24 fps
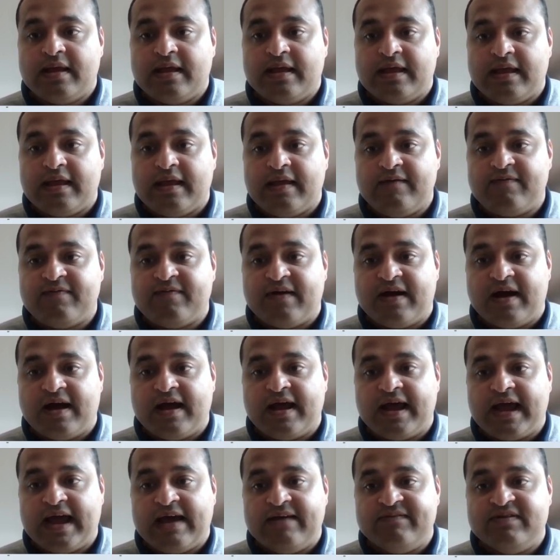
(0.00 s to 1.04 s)
If I
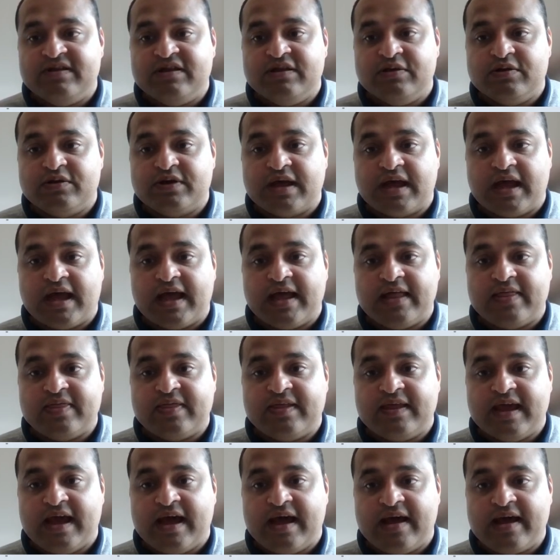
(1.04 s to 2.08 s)
have a look at
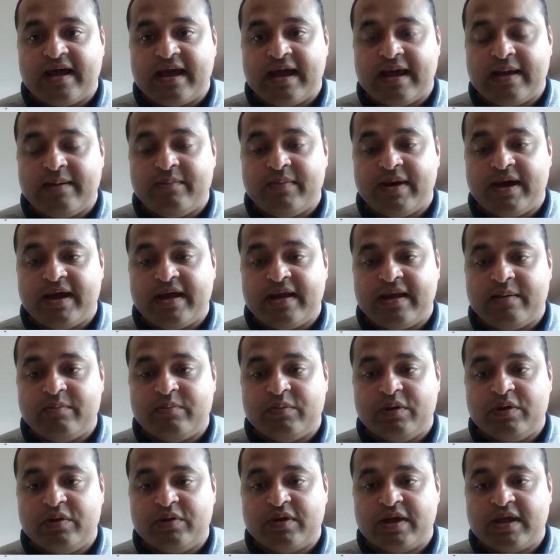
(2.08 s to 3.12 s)
the IAM and
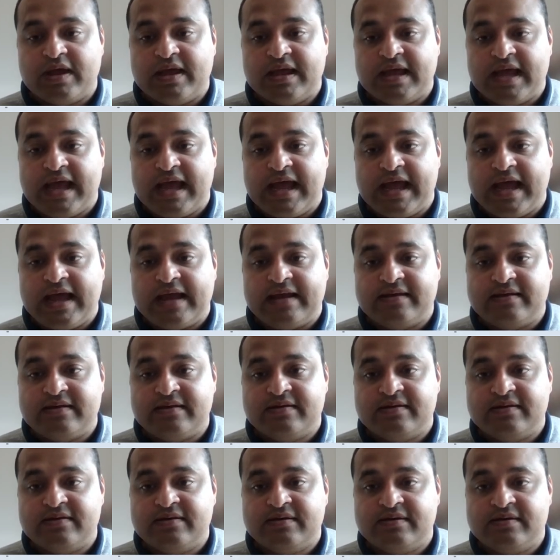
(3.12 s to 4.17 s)
I'm looking at
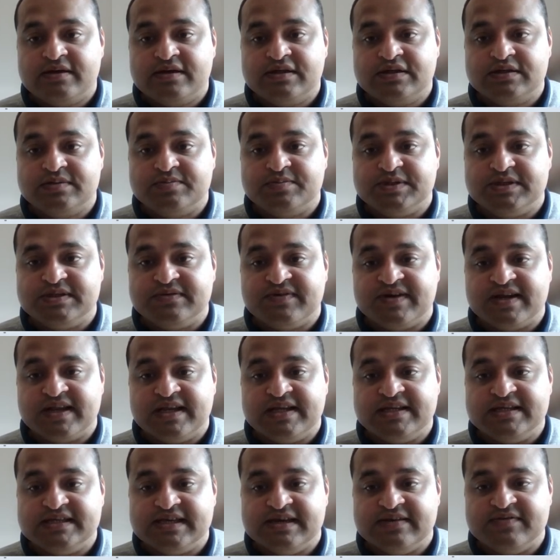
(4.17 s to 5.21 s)

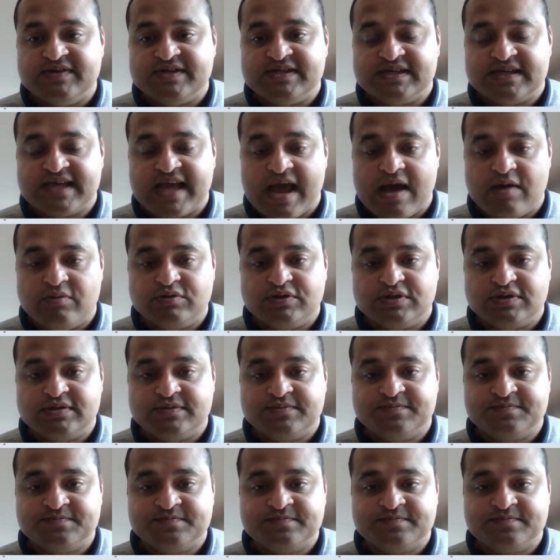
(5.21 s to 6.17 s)
specifically service accounts,